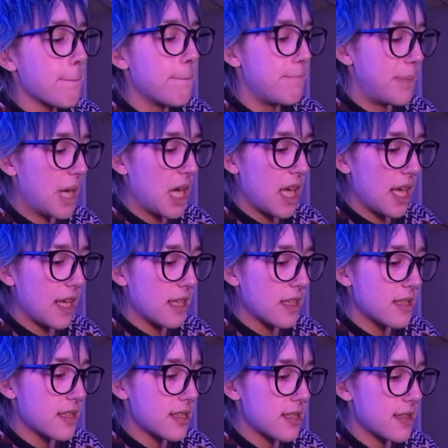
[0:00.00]

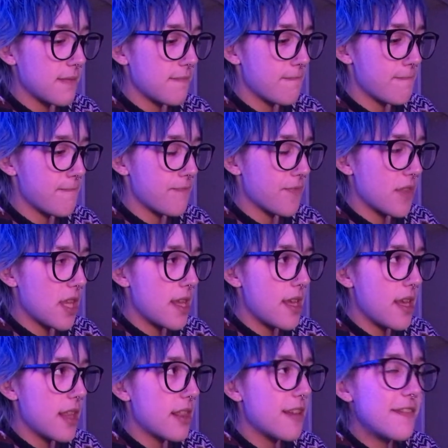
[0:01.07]
But
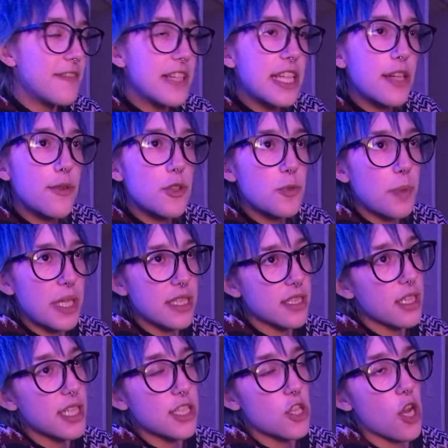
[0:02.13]
the video was
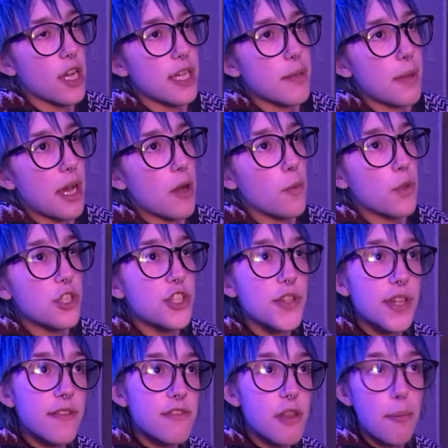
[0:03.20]
basically talking about once you
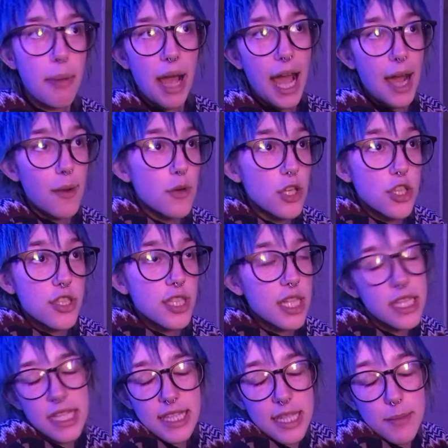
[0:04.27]
give the power to
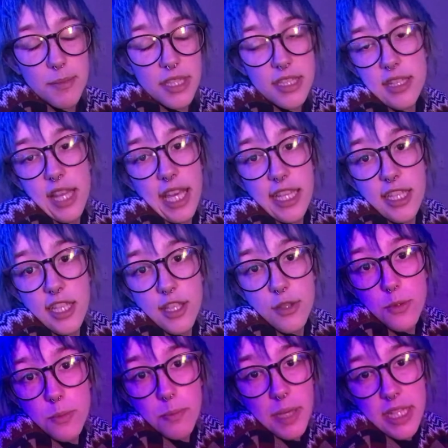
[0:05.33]
let them dislike
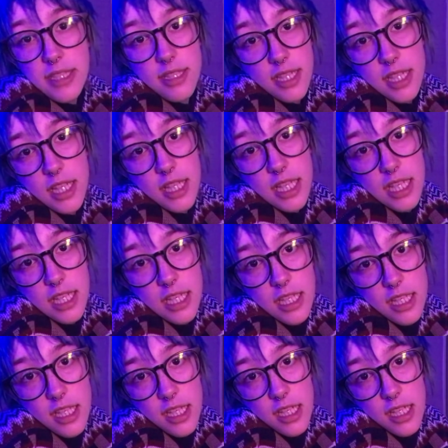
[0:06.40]
you, basically